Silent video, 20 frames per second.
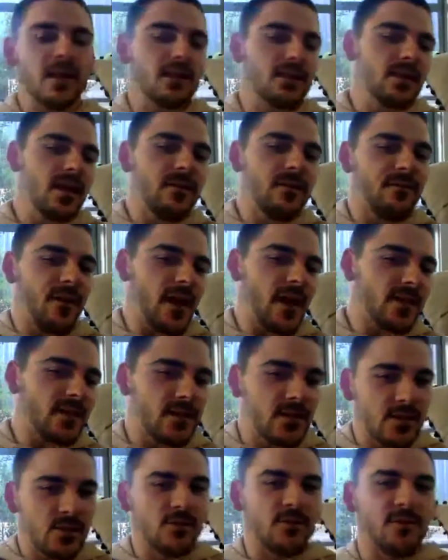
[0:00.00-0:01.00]
end of the day, fats are
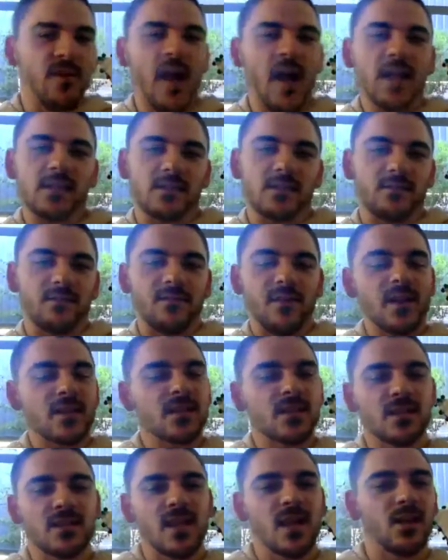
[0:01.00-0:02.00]
still fats, and fats
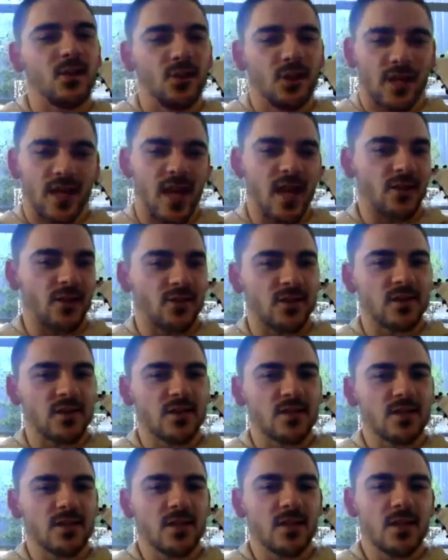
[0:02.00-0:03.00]
contain a lot of
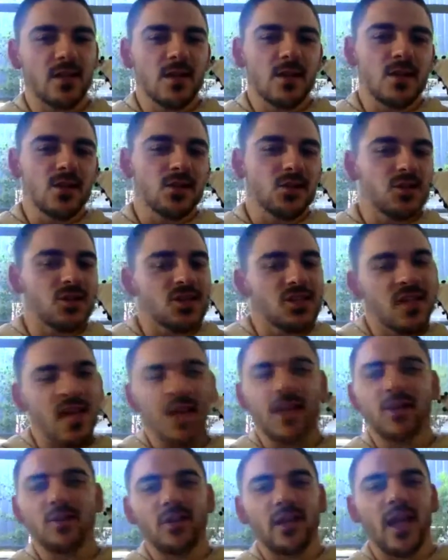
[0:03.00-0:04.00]
calories. So
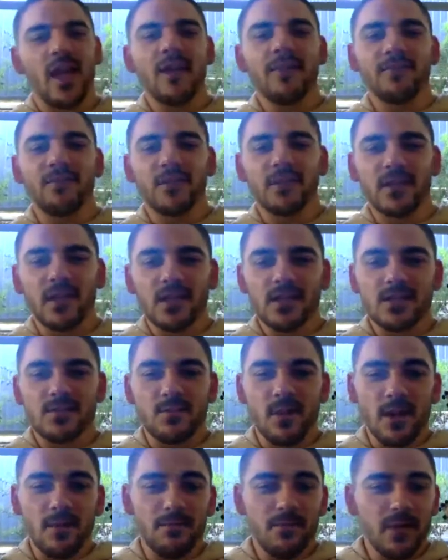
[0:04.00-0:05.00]
snacking on a handful of nuts
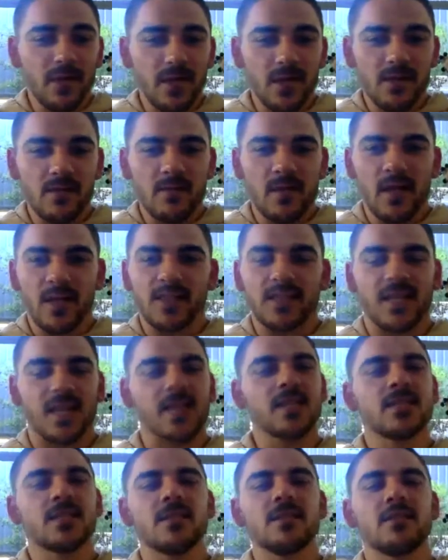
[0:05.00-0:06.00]
might be a
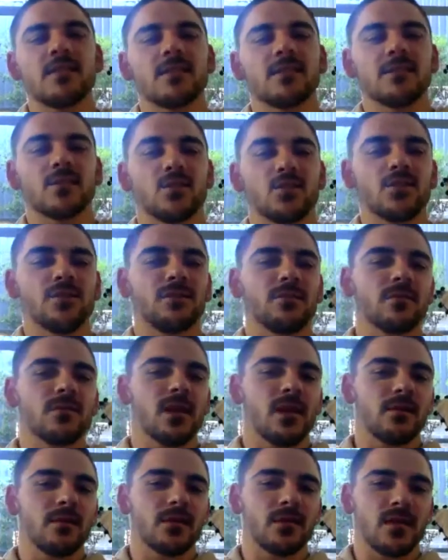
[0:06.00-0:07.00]
tasty thing to do from
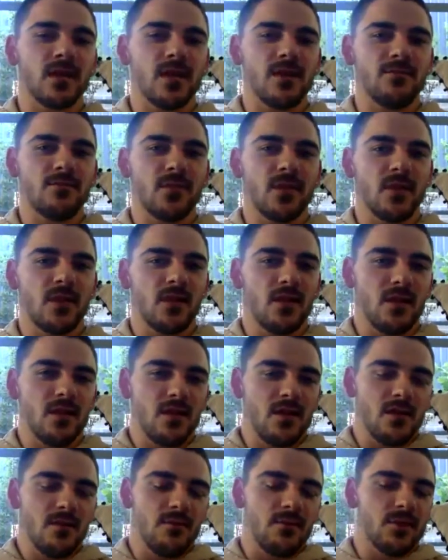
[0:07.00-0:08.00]
time to time.
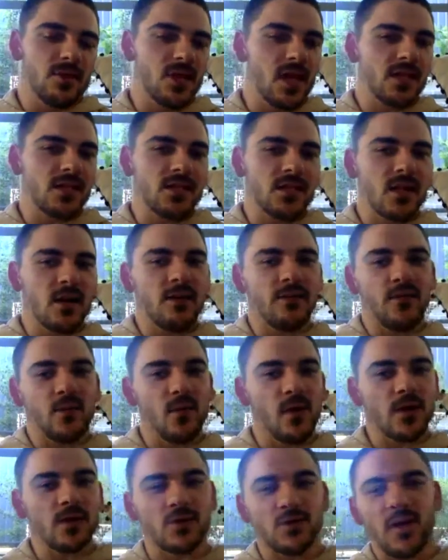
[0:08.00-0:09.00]
But chances are, if you
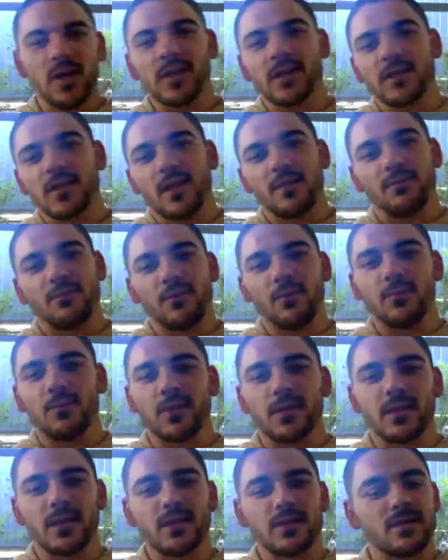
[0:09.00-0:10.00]
aren't tracking that
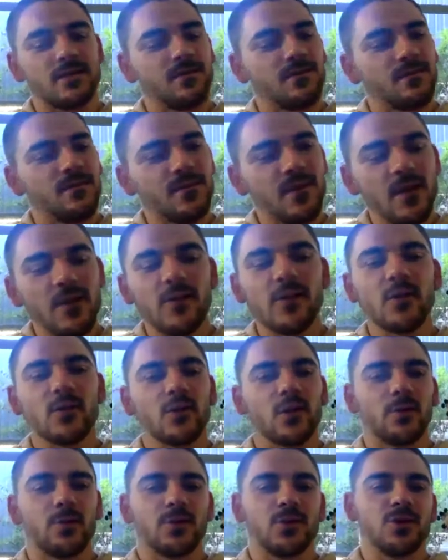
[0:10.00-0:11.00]
properly, there's a very good
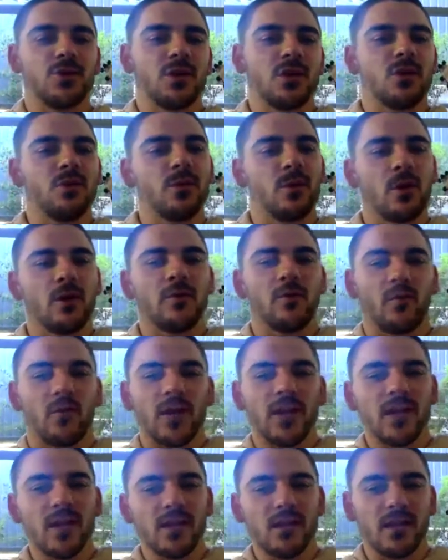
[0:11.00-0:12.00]
opportunity you'll be
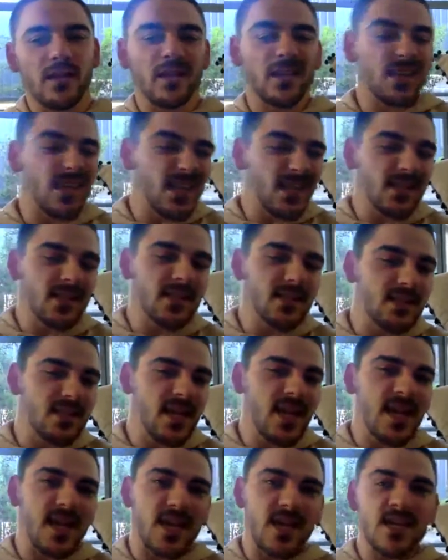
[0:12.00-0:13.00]
overeating. And at the end of the
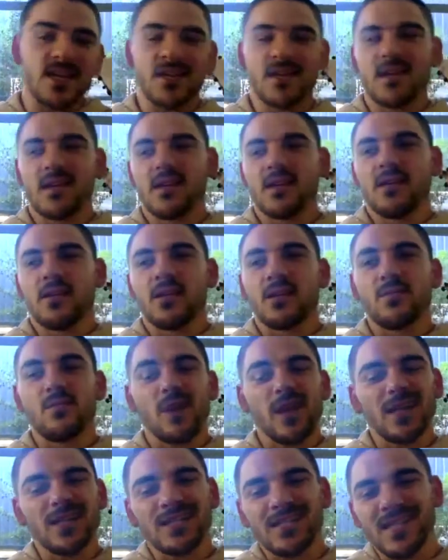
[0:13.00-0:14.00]
day, you
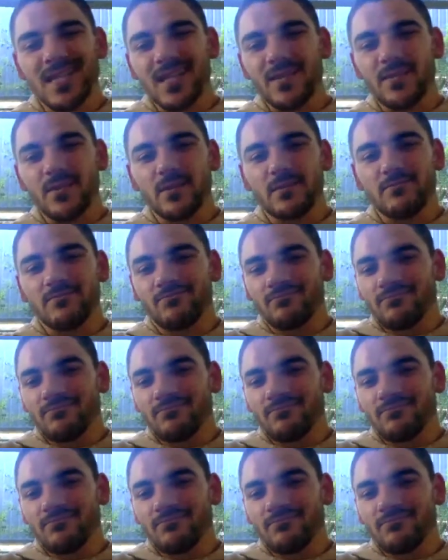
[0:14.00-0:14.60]
might deem it